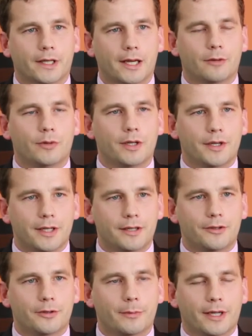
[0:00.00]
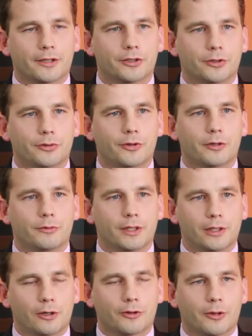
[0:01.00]
we need to make sure that we
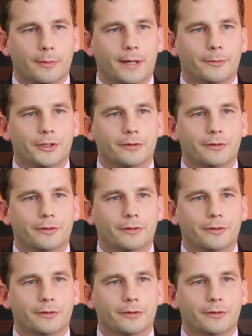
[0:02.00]
lock them up.